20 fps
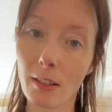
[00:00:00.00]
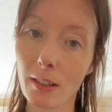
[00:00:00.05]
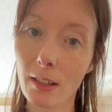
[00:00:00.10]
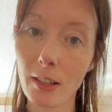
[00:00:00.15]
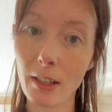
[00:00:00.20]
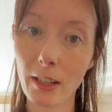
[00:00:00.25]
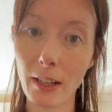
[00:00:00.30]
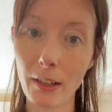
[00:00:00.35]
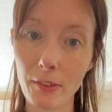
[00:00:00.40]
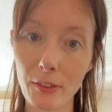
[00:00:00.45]

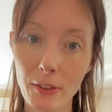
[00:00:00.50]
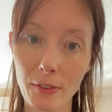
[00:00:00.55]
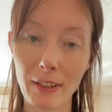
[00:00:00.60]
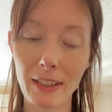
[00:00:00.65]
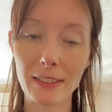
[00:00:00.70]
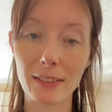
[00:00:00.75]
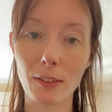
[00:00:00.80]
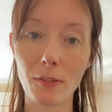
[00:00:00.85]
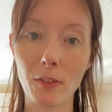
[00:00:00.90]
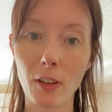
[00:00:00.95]
the
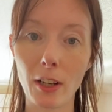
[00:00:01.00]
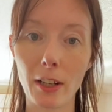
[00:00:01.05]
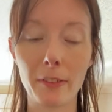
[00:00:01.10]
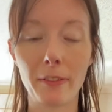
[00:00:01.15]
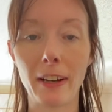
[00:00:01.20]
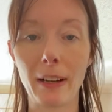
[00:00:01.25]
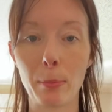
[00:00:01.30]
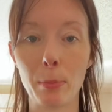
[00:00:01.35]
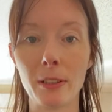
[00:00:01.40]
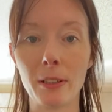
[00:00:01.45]
rest of life
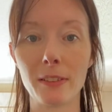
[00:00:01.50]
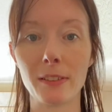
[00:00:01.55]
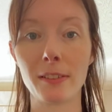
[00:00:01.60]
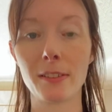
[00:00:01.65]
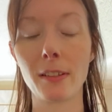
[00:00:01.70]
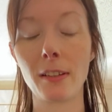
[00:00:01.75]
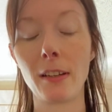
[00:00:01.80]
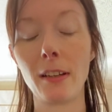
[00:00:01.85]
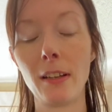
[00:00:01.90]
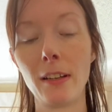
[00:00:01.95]
happens.